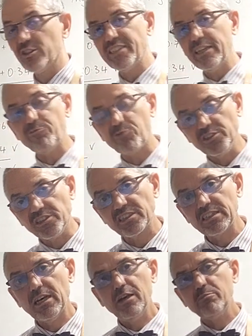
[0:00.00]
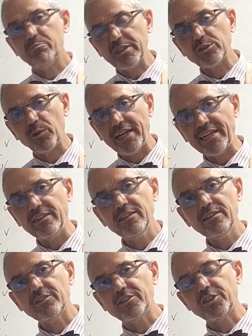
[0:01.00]
difference between
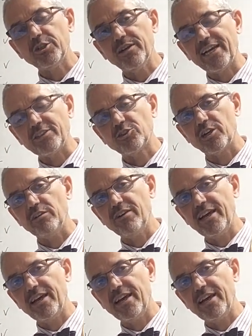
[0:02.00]
the 2 electrode